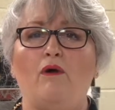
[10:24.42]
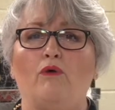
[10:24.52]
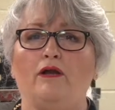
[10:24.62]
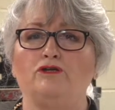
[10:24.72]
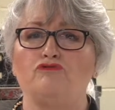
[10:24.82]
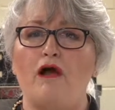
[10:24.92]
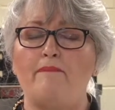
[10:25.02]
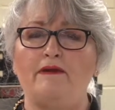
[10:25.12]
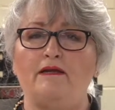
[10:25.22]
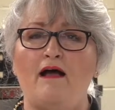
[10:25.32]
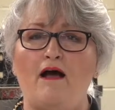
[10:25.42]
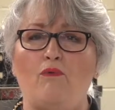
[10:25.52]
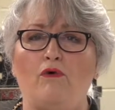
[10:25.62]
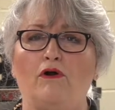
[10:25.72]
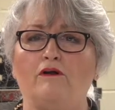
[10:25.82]
We're gonna drop it in
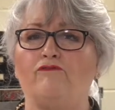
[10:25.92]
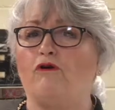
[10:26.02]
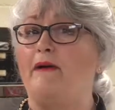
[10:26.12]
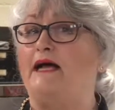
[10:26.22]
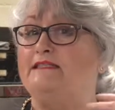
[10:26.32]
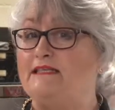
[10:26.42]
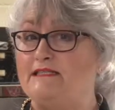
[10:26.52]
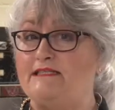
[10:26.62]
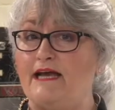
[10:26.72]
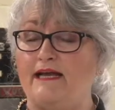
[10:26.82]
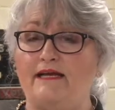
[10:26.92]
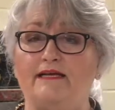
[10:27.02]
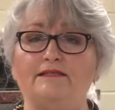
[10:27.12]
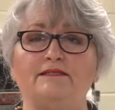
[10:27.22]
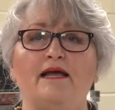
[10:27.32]
hot water for about 10
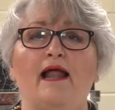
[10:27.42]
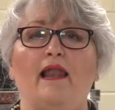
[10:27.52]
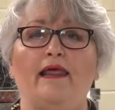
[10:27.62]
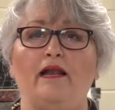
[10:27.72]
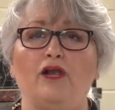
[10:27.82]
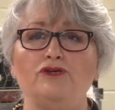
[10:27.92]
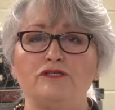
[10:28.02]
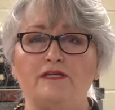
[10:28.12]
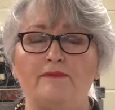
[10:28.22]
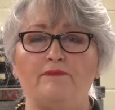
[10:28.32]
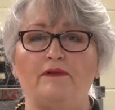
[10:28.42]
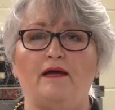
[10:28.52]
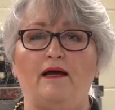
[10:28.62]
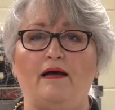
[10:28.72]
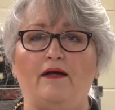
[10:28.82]
seconds, let it loosen up
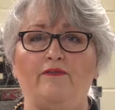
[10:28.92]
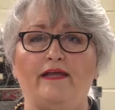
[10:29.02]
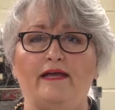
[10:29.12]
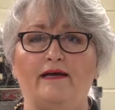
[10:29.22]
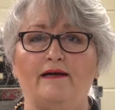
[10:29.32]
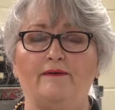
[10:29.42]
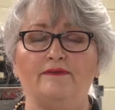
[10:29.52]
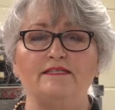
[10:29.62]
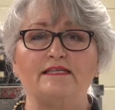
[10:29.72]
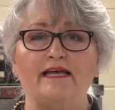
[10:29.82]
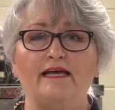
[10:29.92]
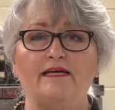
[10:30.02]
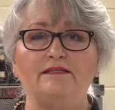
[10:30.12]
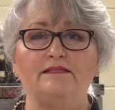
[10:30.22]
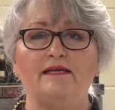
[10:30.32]
uh, the, uh, the
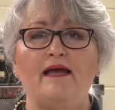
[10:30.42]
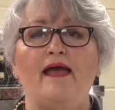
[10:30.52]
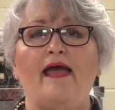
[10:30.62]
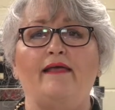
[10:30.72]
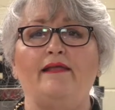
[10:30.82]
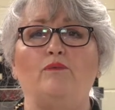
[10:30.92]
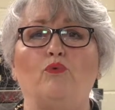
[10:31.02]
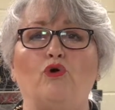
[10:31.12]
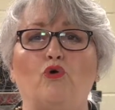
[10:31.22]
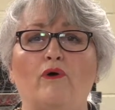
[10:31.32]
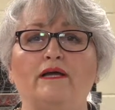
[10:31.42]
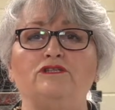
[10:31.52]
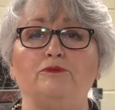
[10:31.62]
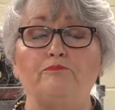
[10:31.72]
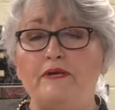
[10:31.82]
skins, and then we're going
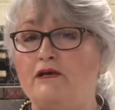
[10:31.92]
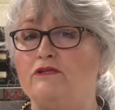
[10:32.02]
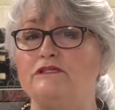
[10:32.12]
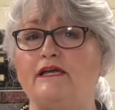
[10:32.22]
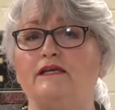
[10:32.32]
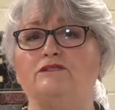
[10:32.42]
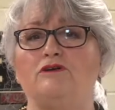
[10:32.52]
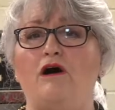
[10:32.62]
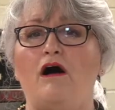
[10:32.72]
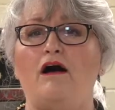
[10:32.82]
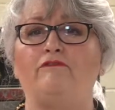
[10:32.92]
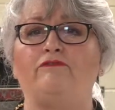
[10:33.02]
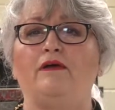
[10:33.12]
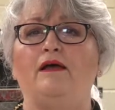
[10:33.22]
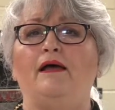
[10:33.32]
to peel the skins off,
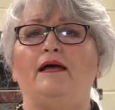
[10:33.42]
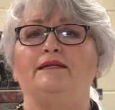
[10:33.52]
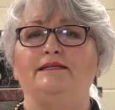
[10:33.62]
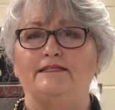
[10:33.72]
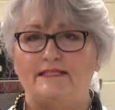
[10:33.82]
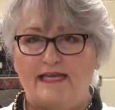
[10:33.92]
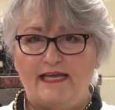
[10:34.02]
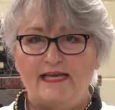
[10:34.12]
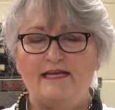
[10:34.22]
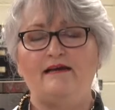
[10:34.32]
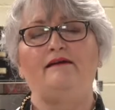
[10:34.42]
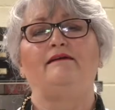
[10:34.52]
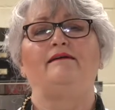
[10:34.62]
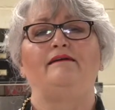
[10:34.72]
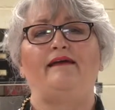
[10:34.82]
the seed,
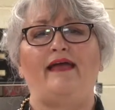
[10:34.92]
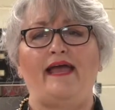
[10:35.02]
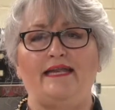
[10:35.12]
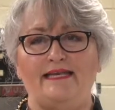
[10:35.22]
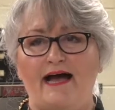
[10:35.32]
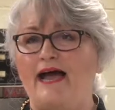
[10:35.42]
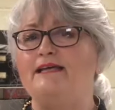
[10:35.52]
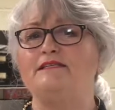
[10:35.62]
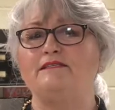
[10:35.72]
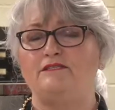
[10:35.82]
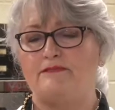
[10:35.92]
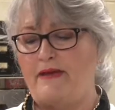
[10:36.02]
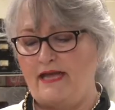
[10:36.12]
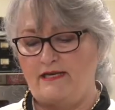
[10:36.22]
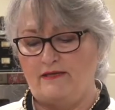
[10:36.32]
and dice the
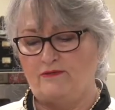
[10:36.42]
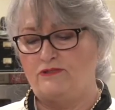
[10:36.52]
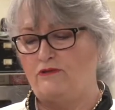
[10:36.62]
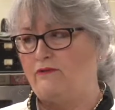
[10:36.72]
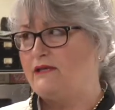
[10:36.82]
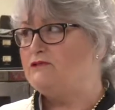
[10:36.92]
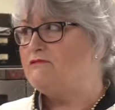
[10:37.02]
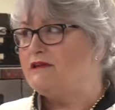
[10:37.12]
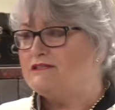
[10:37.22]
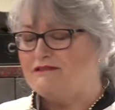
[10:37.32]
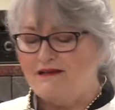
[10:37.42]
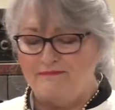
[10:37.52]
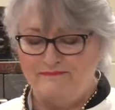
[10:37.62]
tomatoes. So that's our next step.